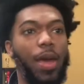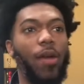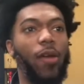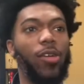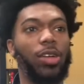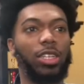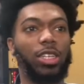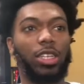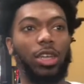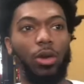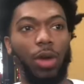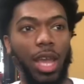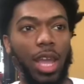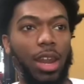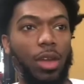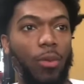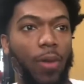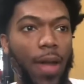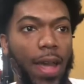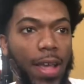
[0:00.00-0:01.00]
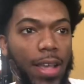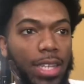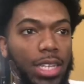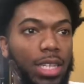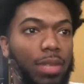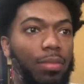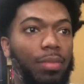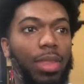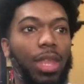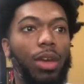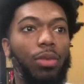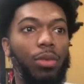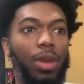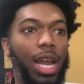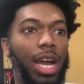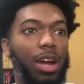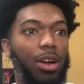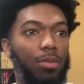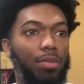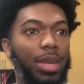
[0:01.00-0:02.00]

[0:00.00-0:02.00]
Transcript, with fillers: So anyways, we're not gonna be